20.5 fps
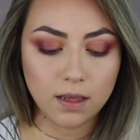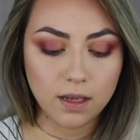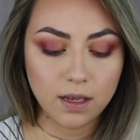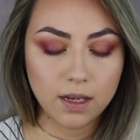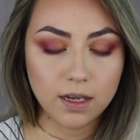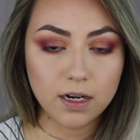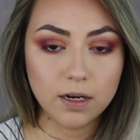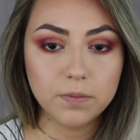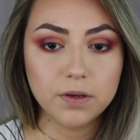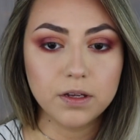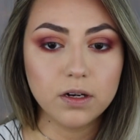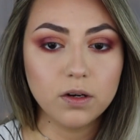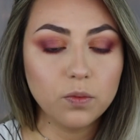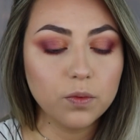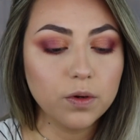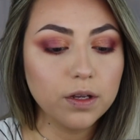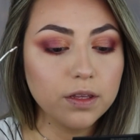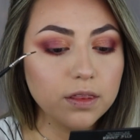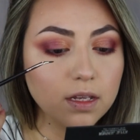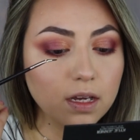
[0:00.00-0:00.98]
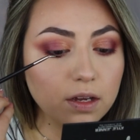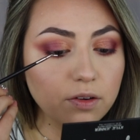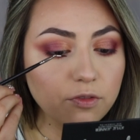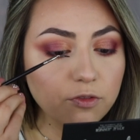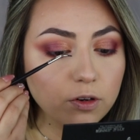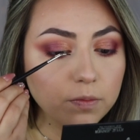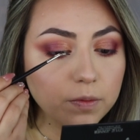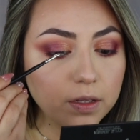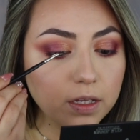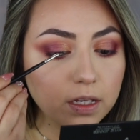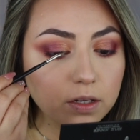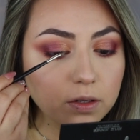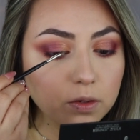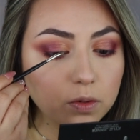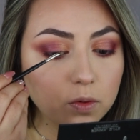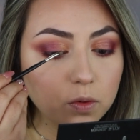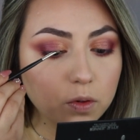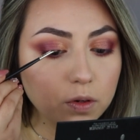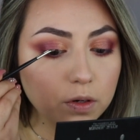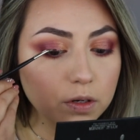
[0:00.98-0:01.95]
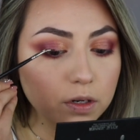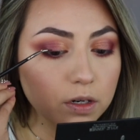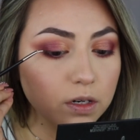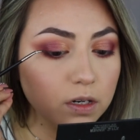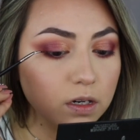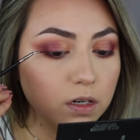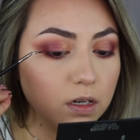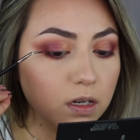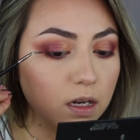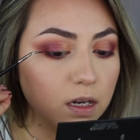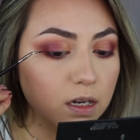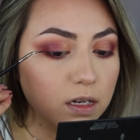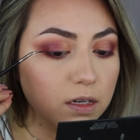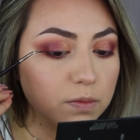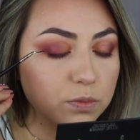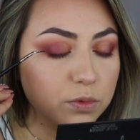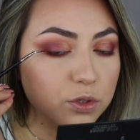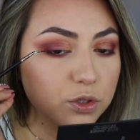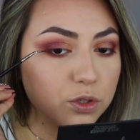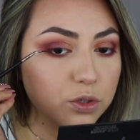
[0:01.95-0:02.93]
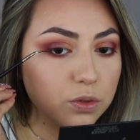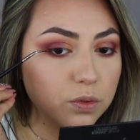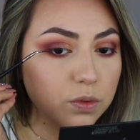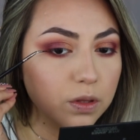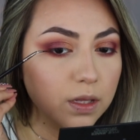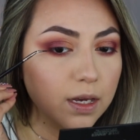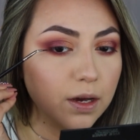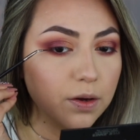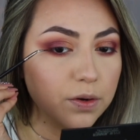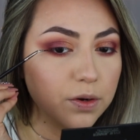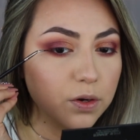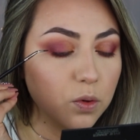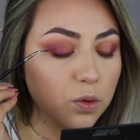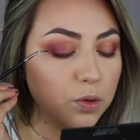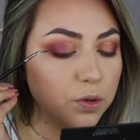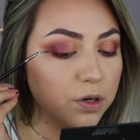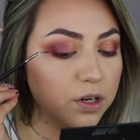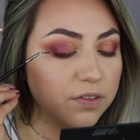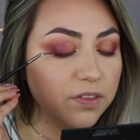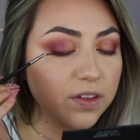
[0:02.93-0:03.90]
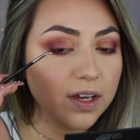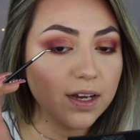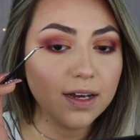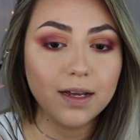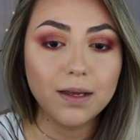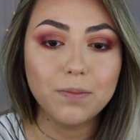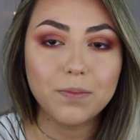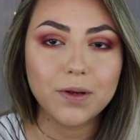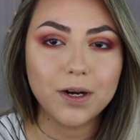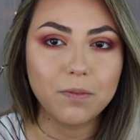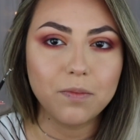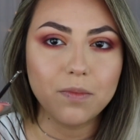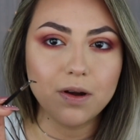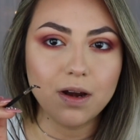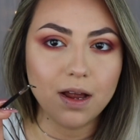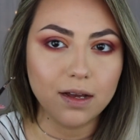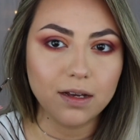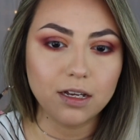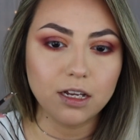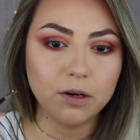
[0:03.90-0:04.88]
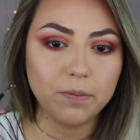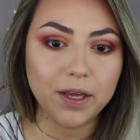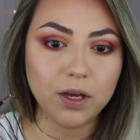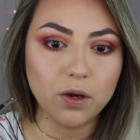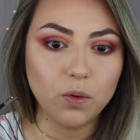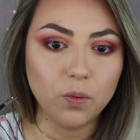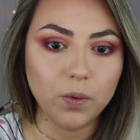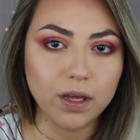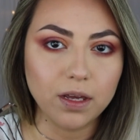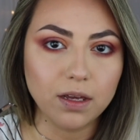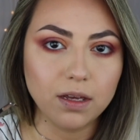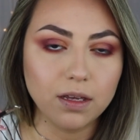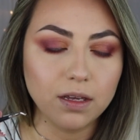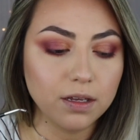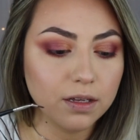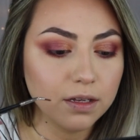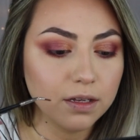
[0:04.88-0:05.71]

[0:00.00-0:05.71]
And I'm gonna run that from the inner corner to the outer corner of the eye, but I'm not gonna make a wing.